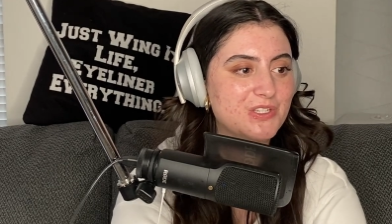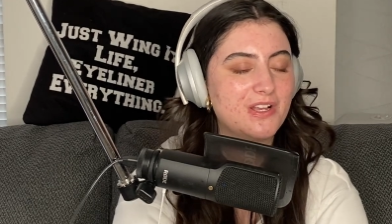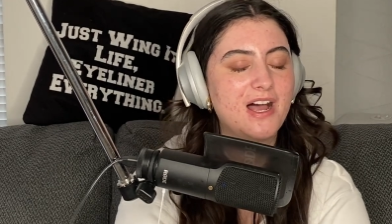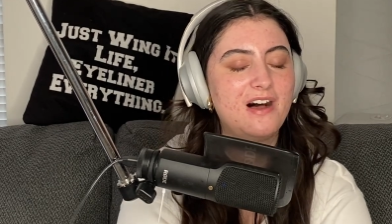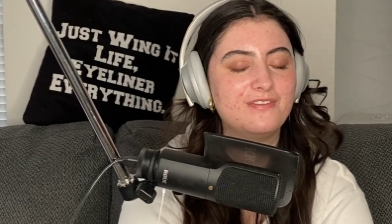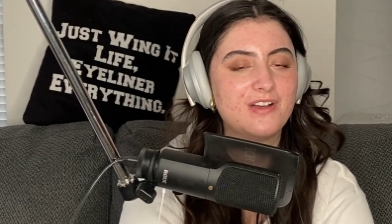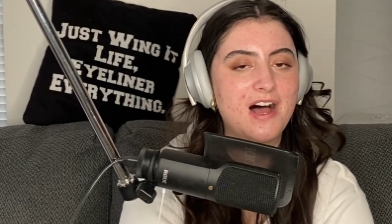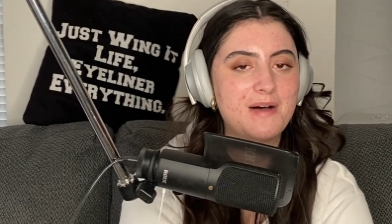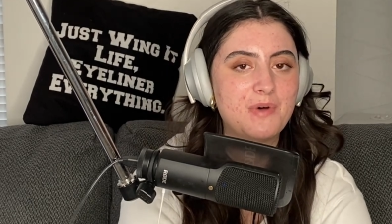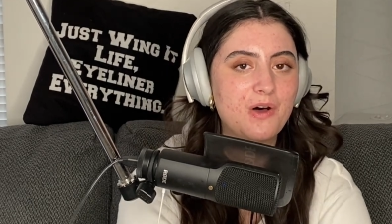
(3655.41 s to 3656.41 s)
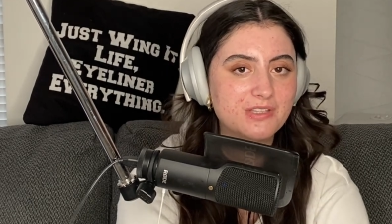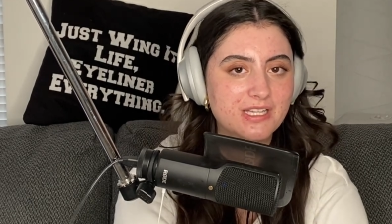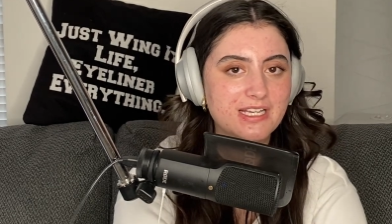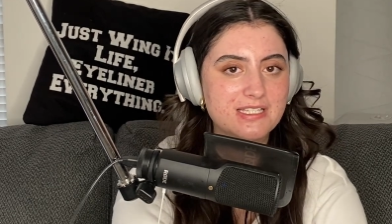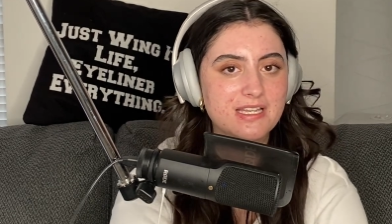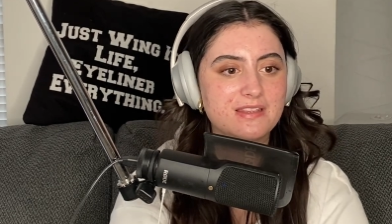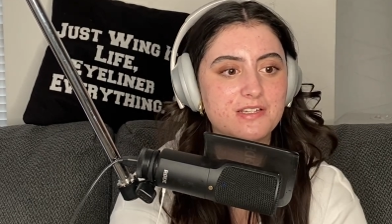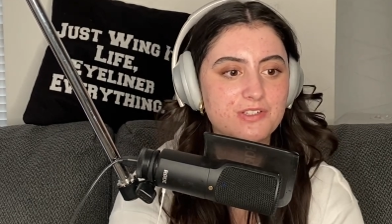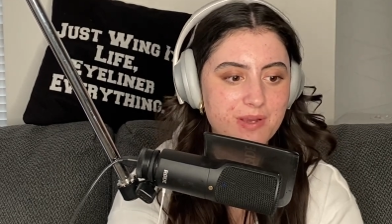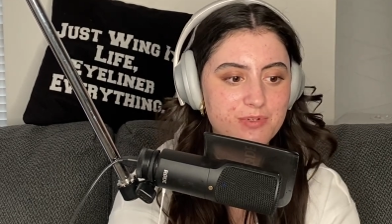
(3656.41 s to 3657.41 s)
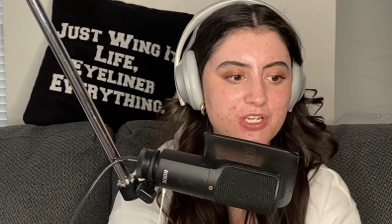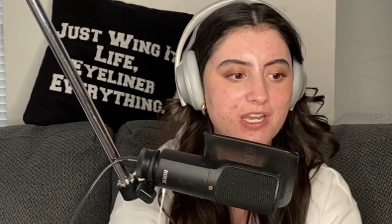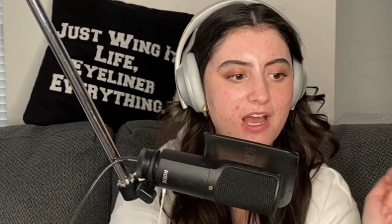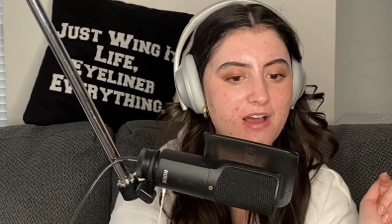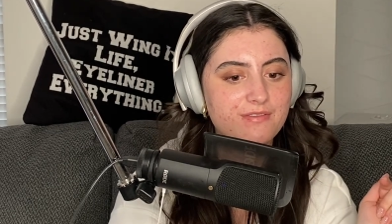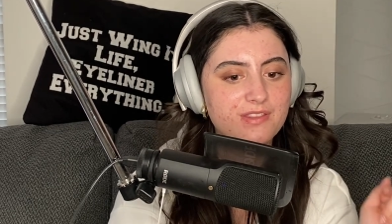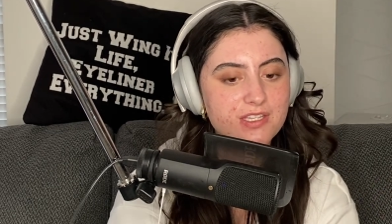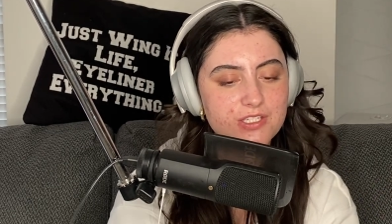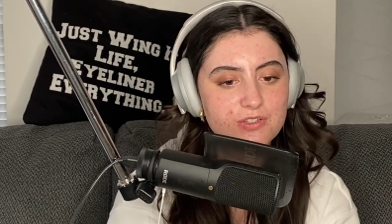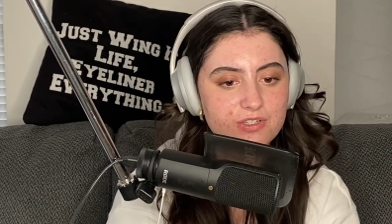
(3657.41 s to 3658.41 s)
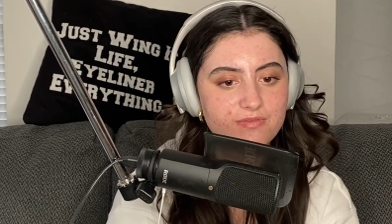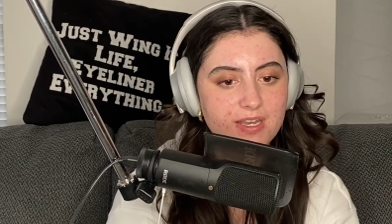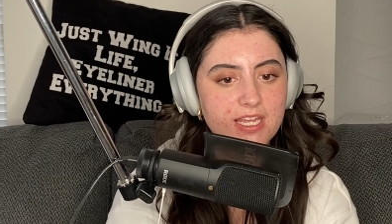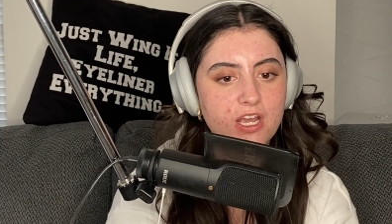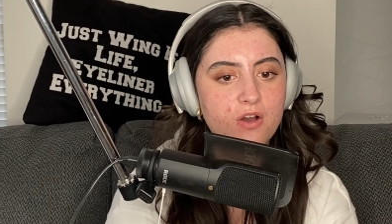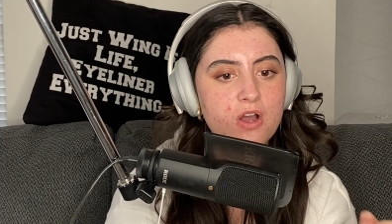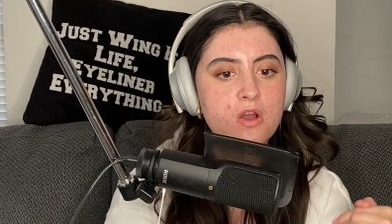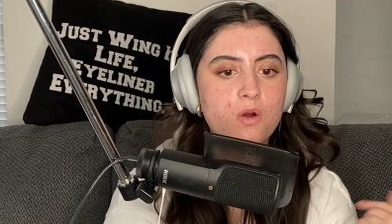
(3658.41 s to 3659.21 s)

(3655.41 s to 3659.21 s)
I'll have all the links in the description of this YouTube video,